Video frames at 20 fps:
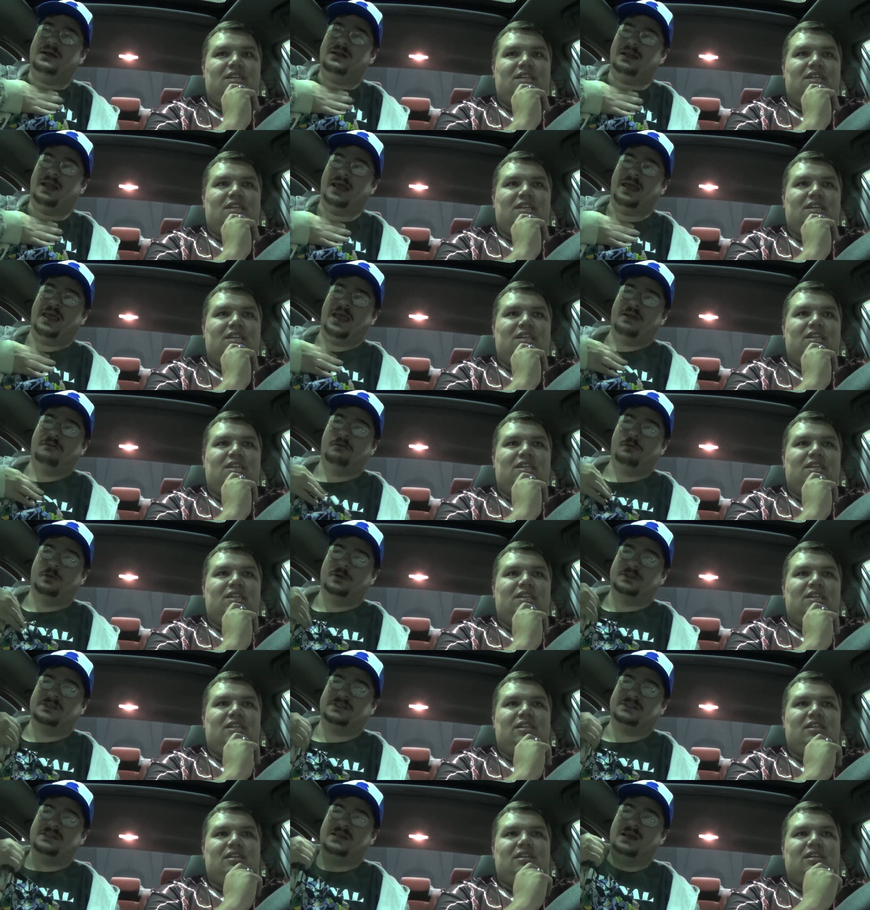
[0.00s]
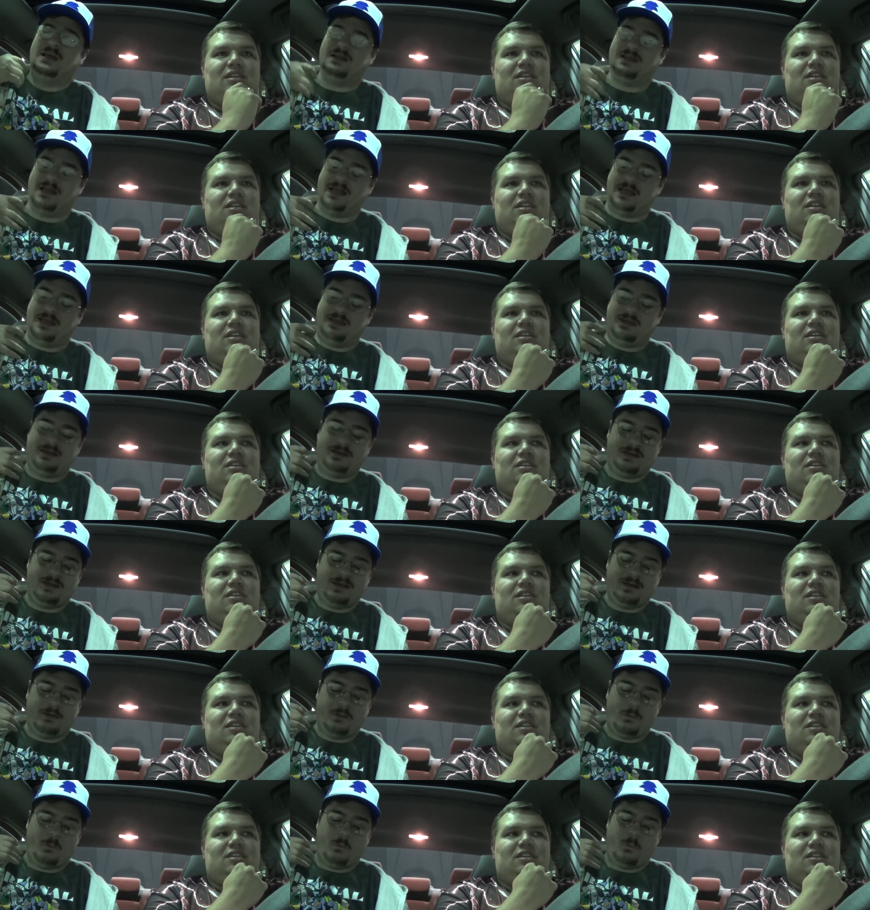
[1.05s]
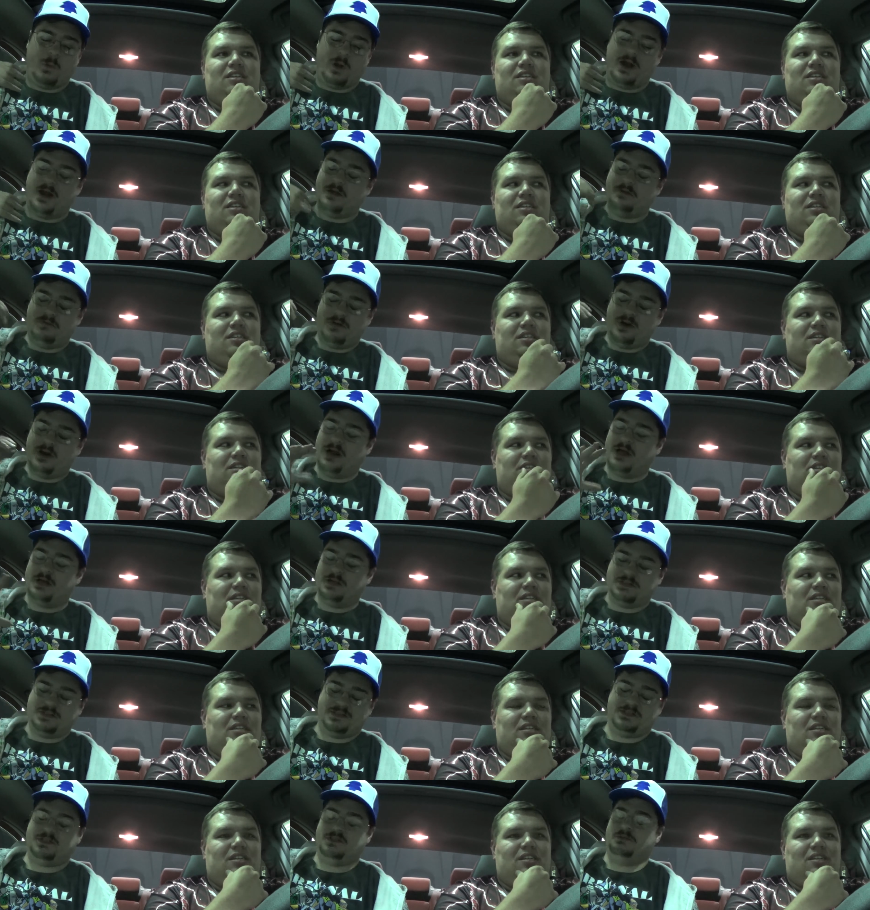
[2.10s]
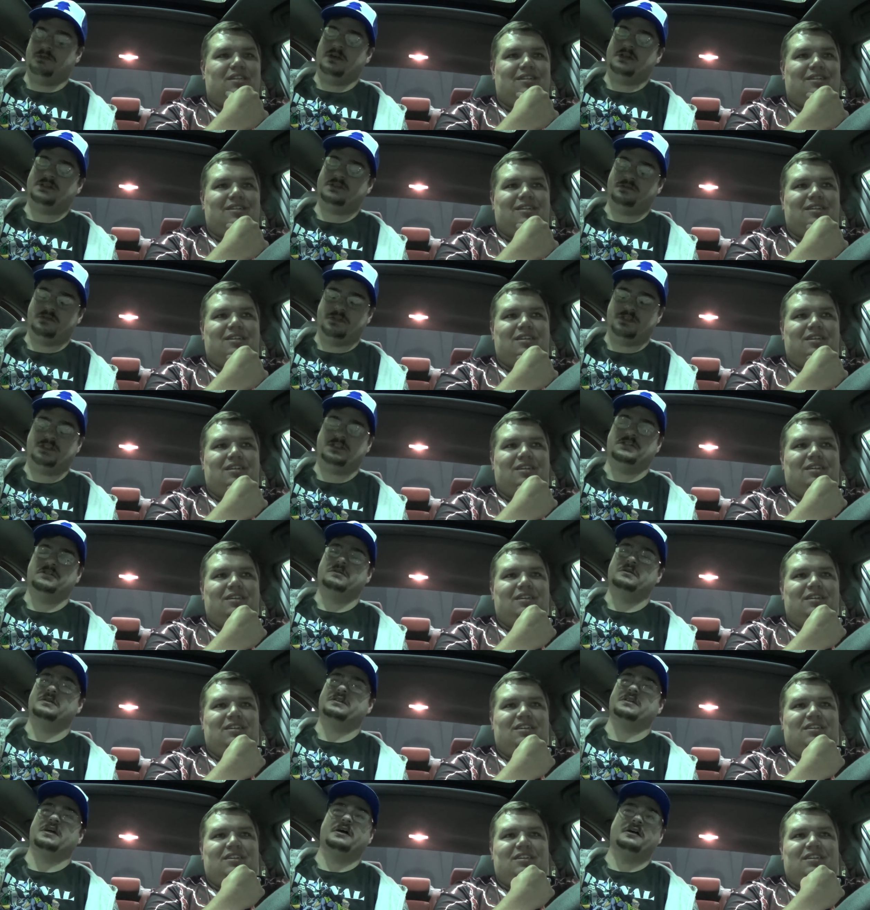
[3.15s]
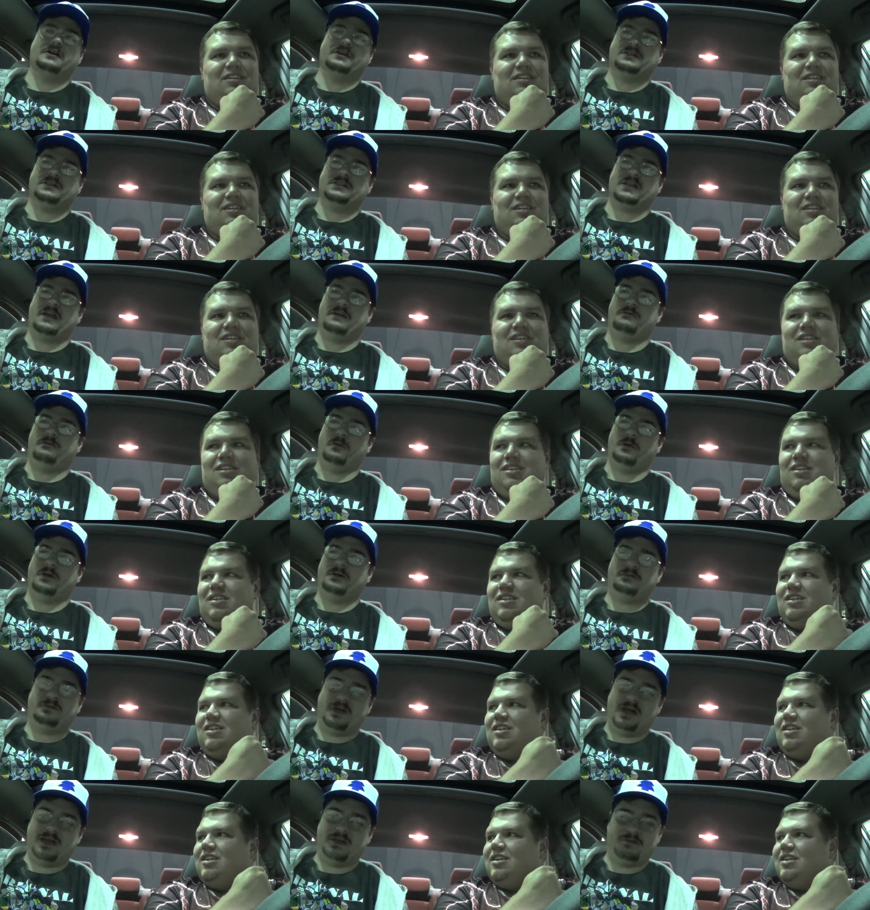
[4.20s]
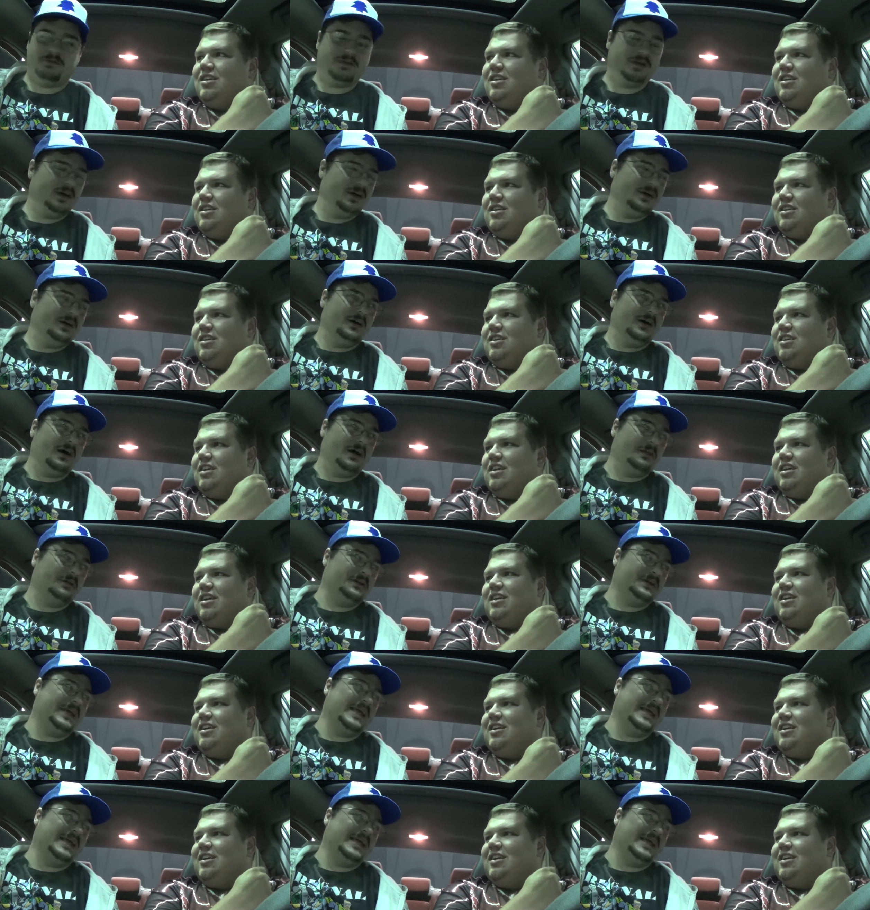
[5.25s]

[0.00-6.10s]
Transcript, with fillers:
Speaker 1: Like, everyone's, like, wherever else the rest of our students are, there's like four or five other